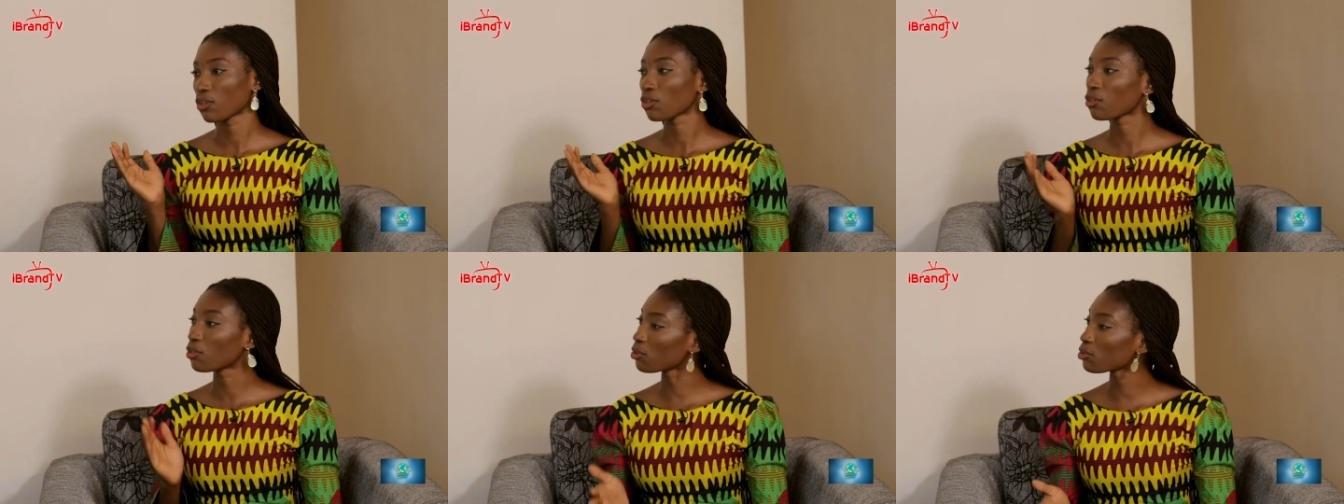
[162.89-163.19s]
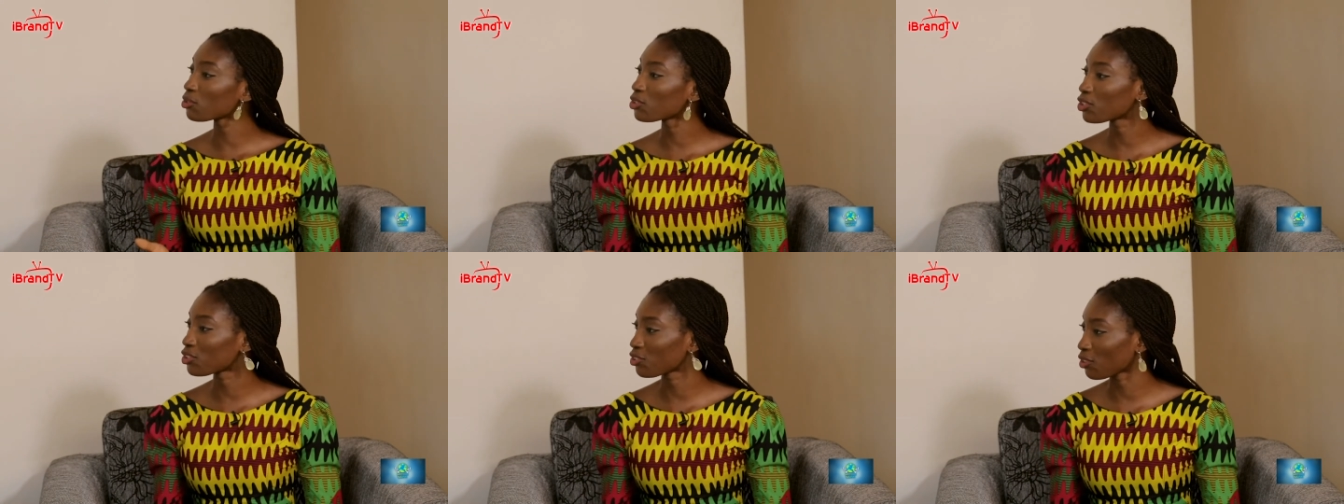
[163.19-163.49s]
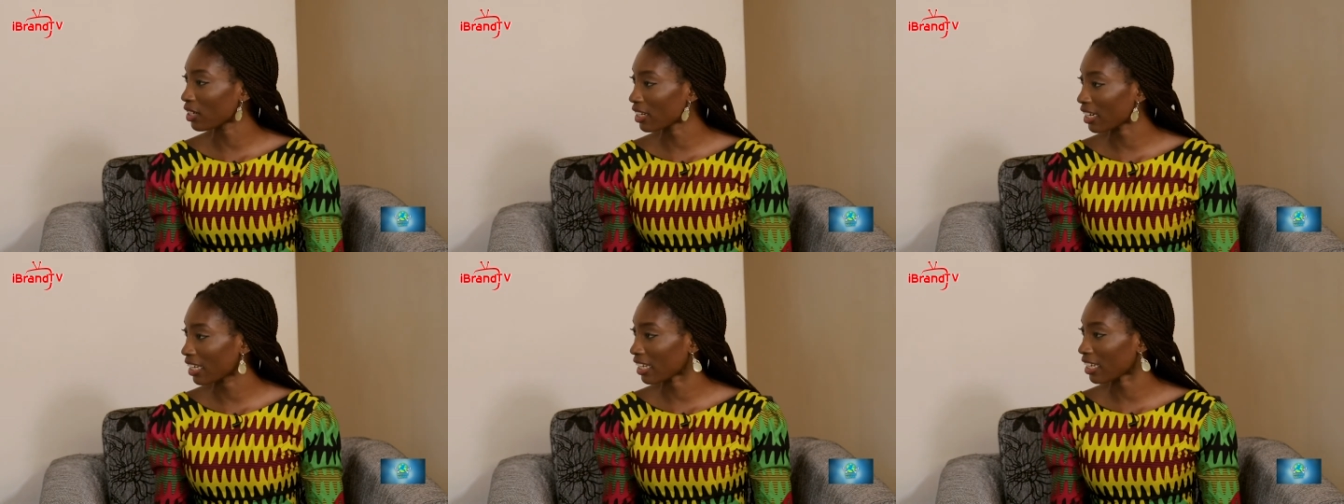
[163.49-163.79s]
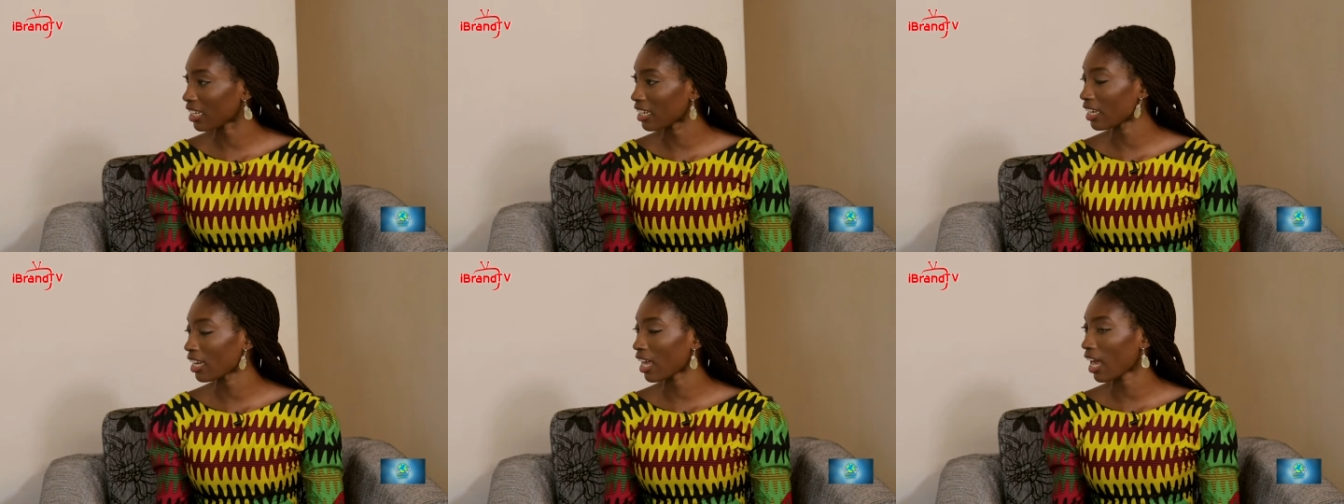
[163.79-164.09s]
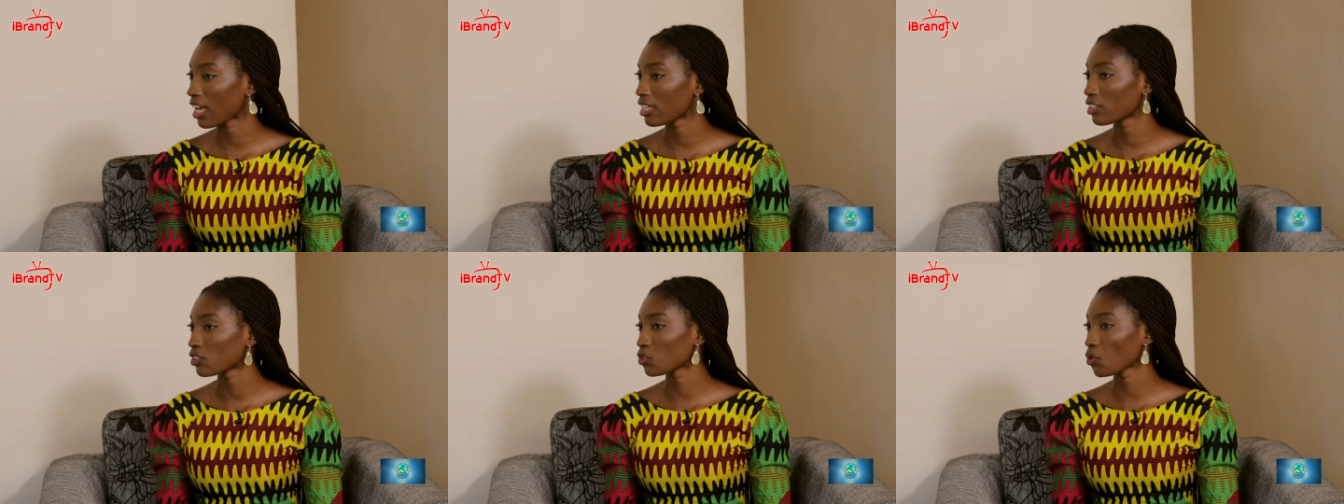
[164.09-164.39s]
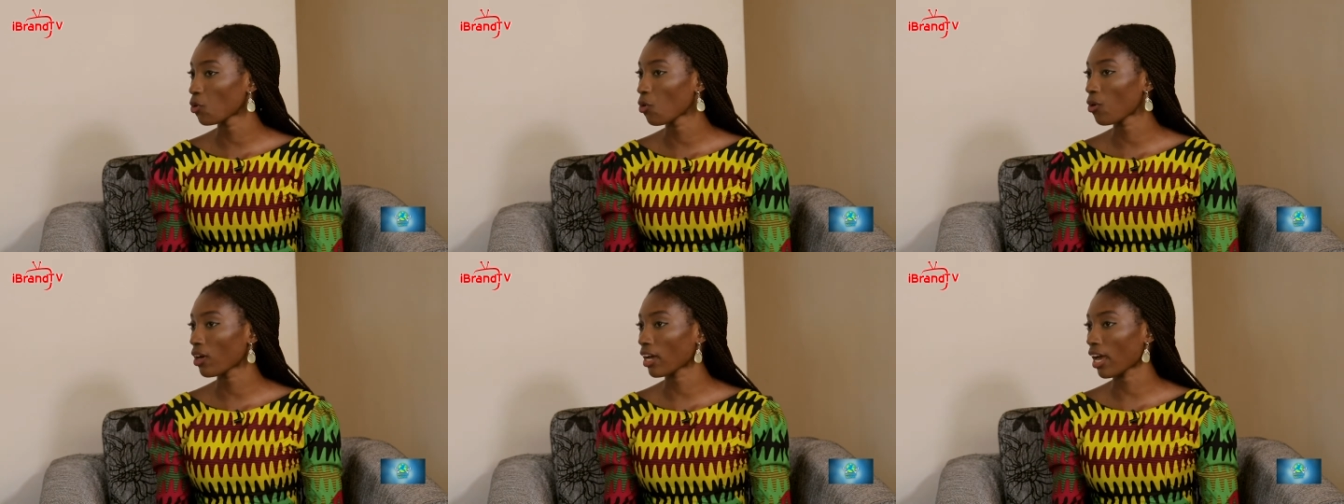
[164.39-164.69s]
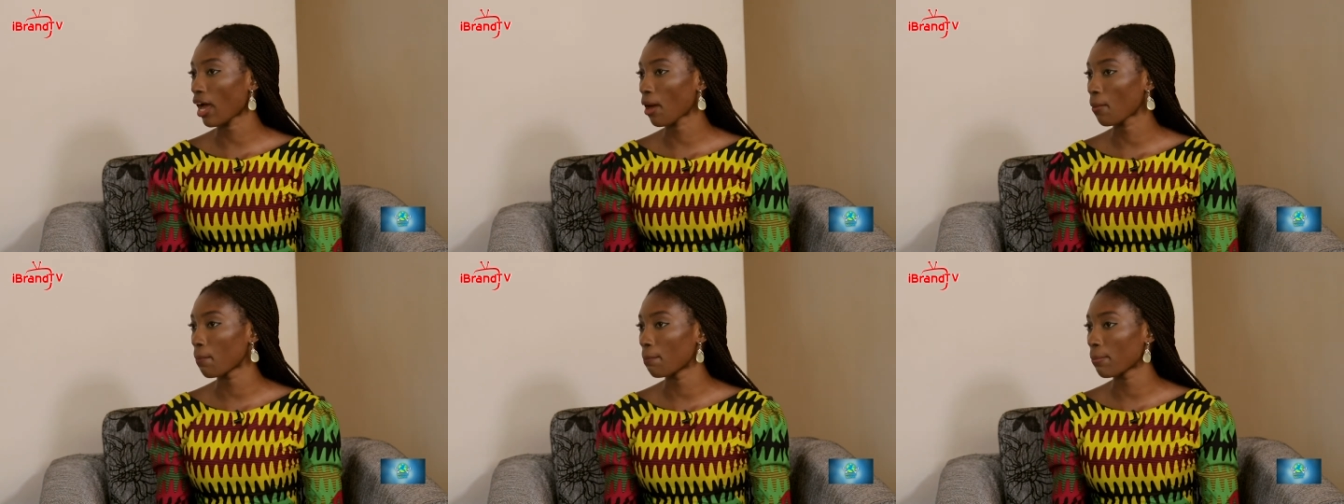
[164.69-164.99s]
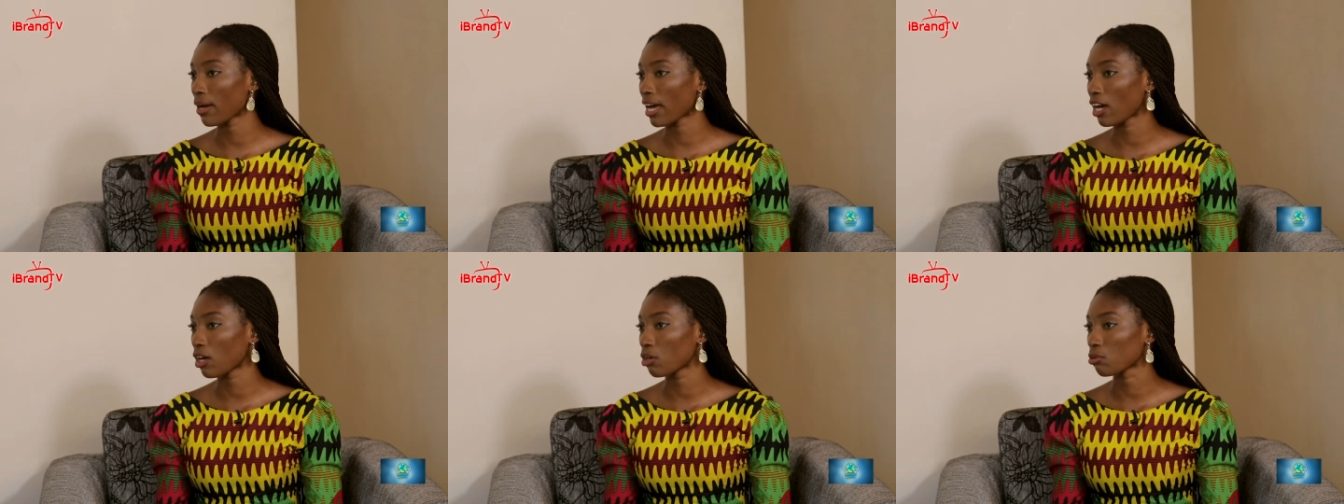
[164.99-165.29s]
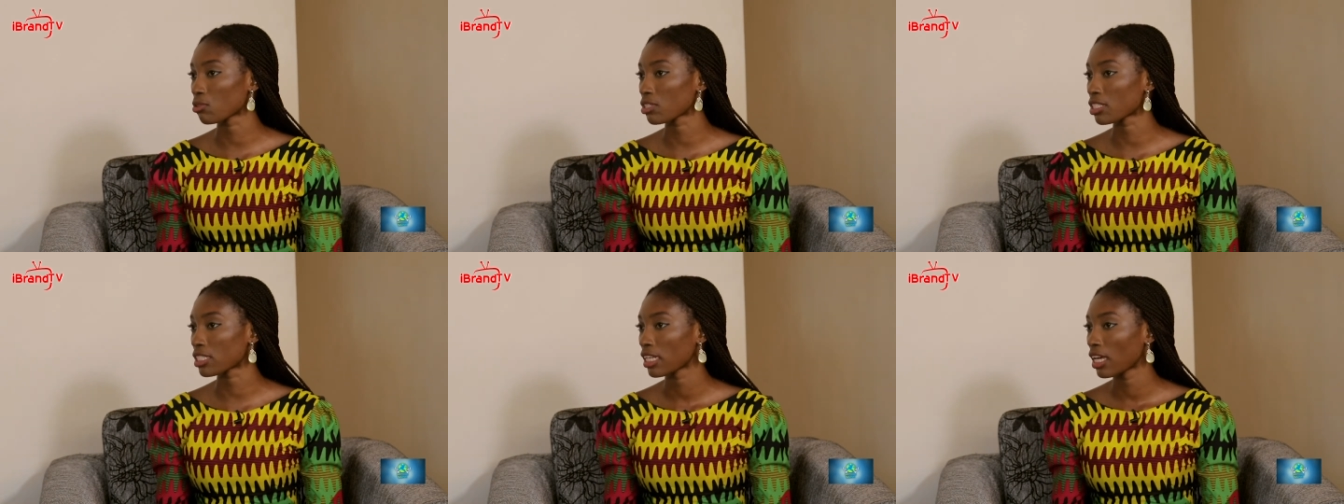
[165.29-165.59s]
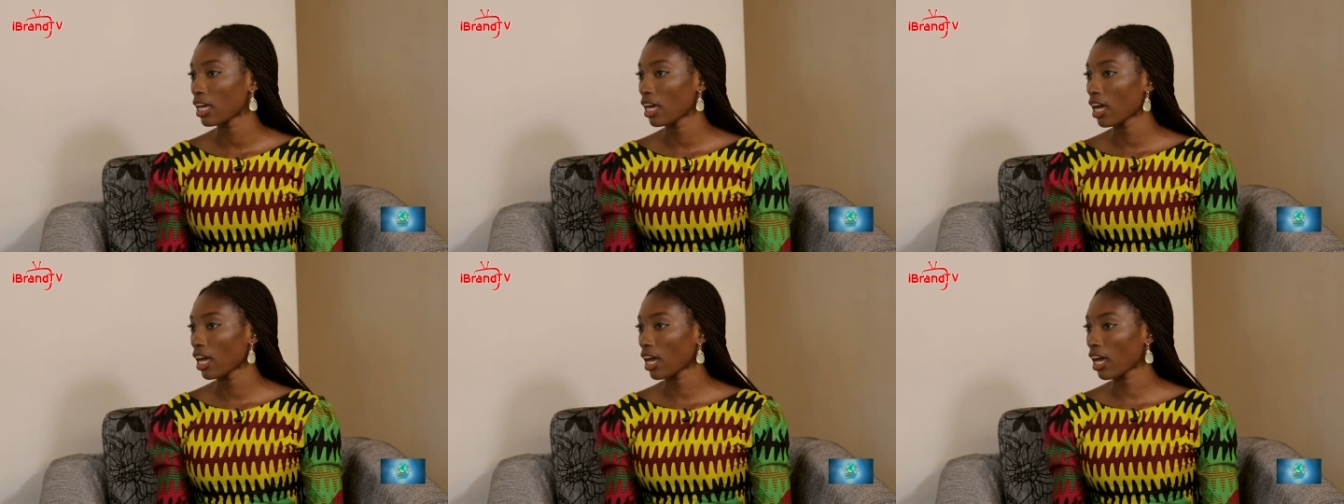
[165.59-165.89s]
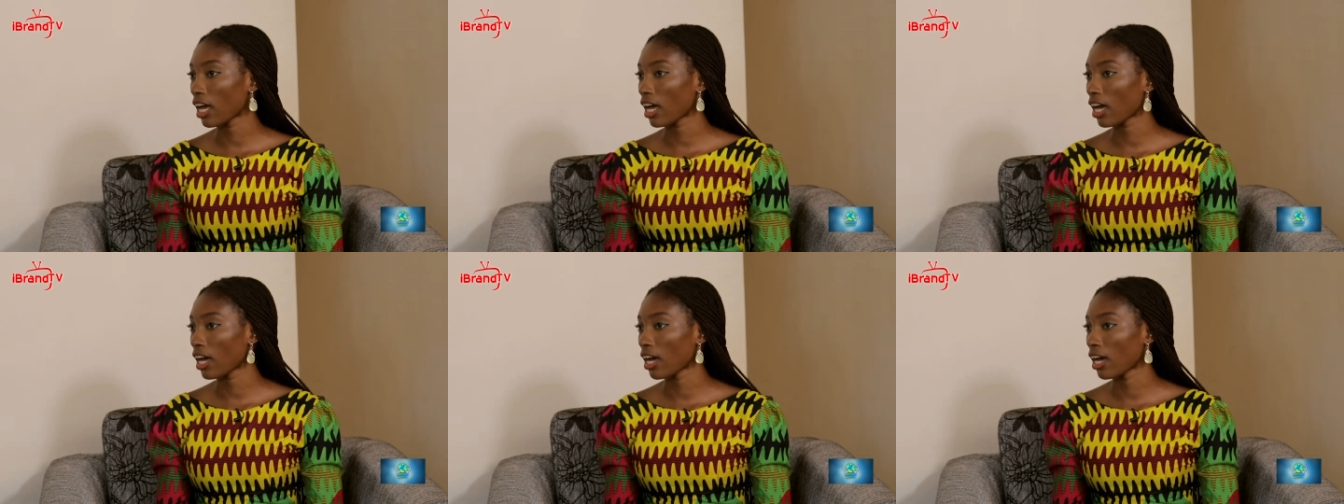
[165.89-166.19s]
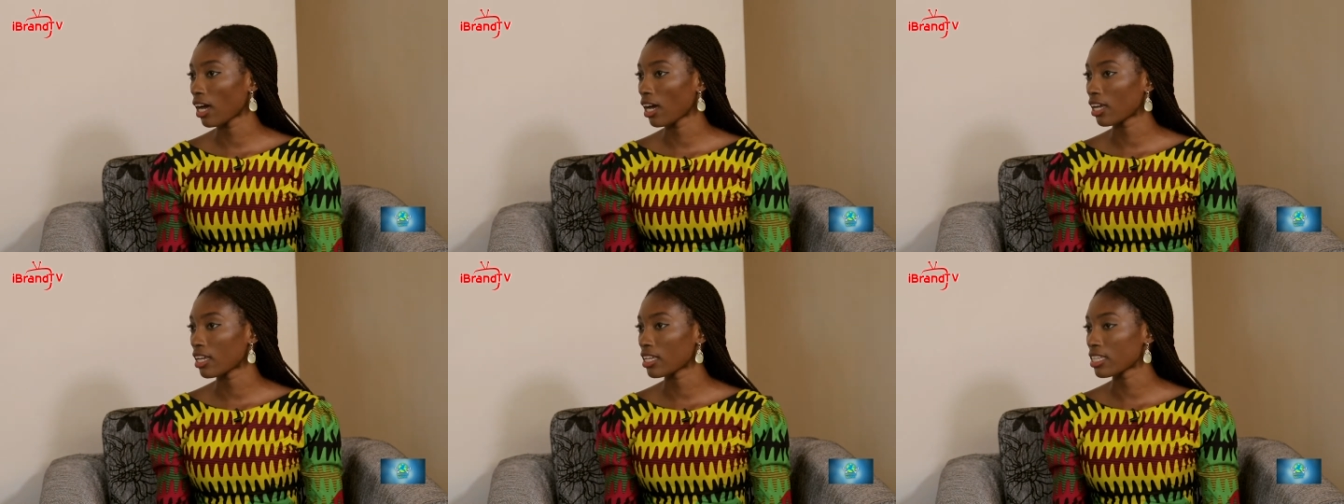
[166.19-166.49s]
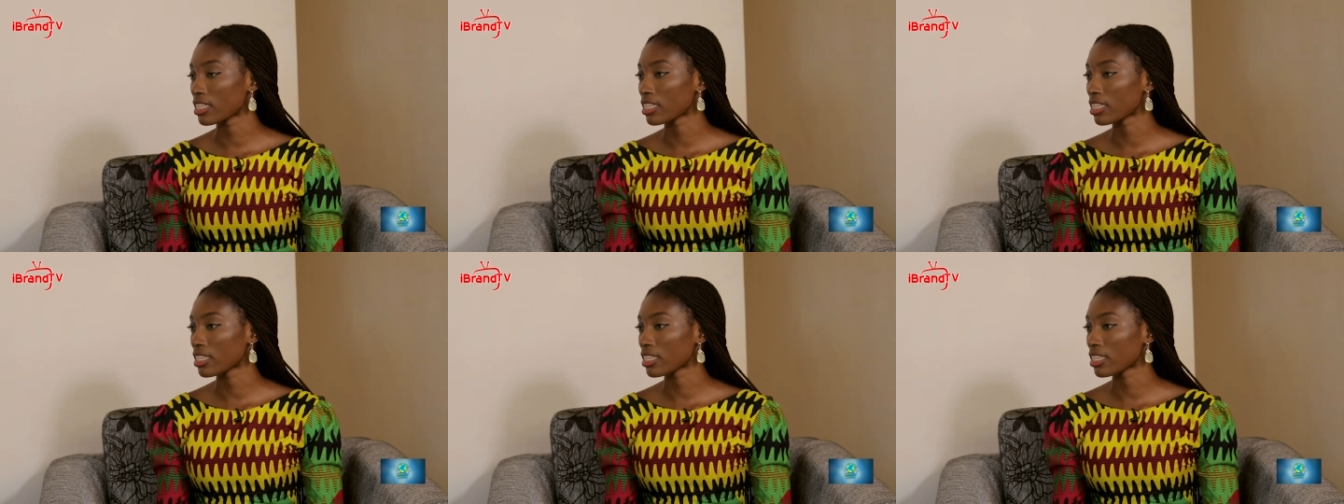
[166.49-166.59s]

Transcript: go straight in and talk about uh,